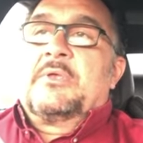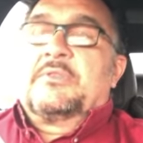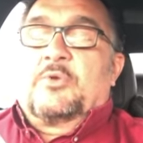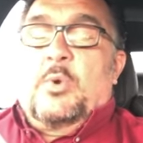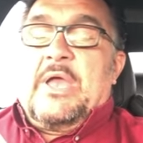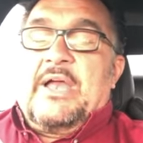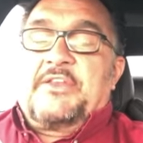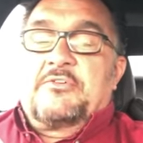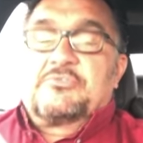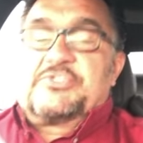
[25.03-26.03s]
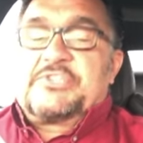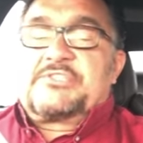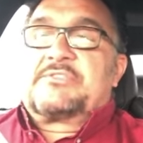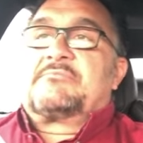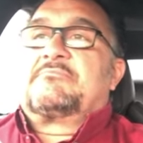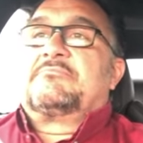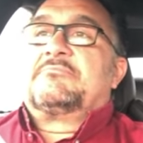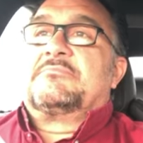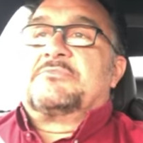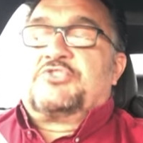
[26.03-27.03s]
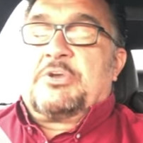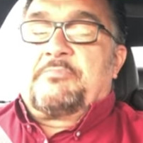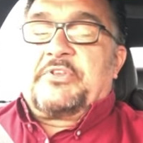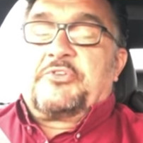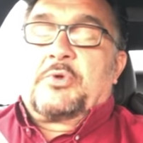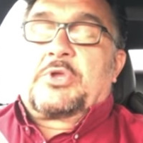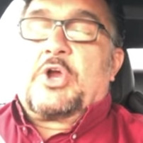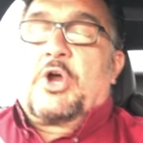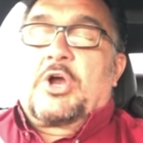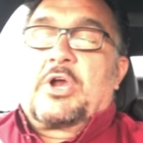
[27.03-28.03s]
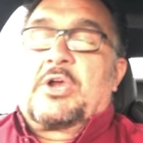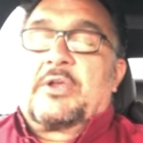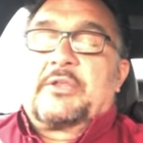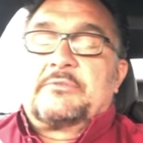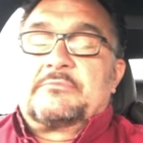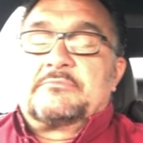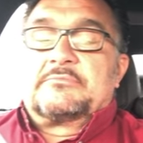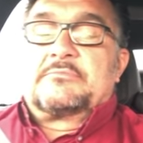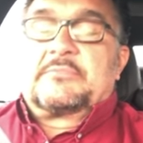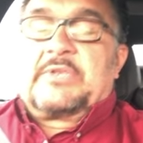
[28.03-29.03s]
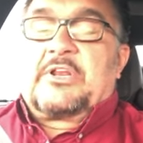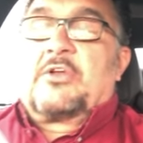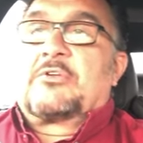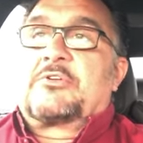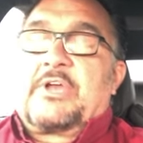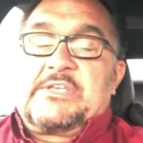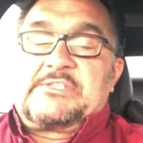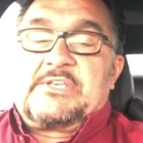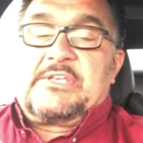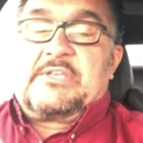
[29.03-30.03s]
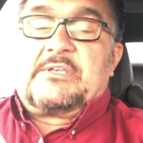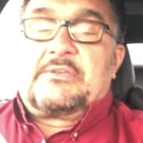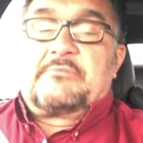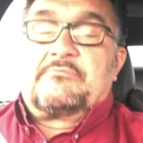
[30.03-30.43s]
the way I don't just jump into a car and get all crazy and